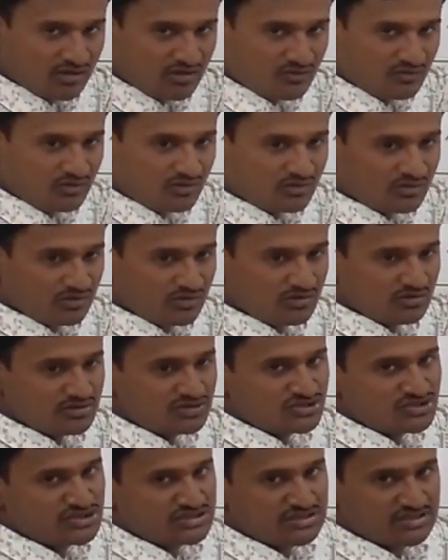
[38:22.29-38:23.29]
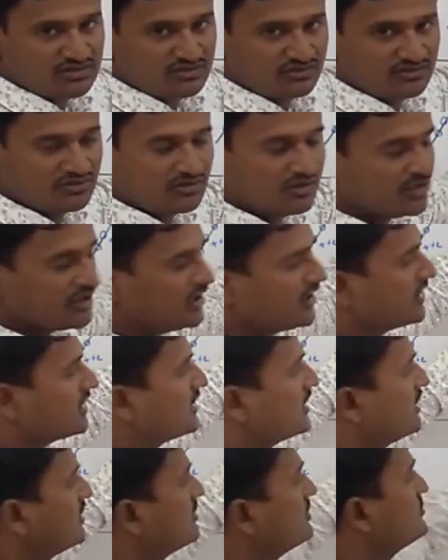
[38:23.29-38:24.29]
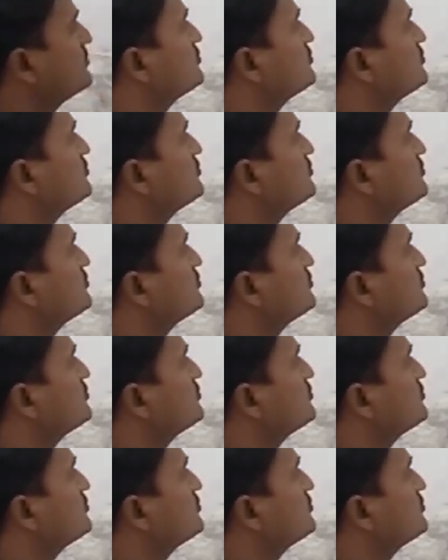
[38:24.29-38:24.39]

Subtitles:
equal to 0. Okay, right.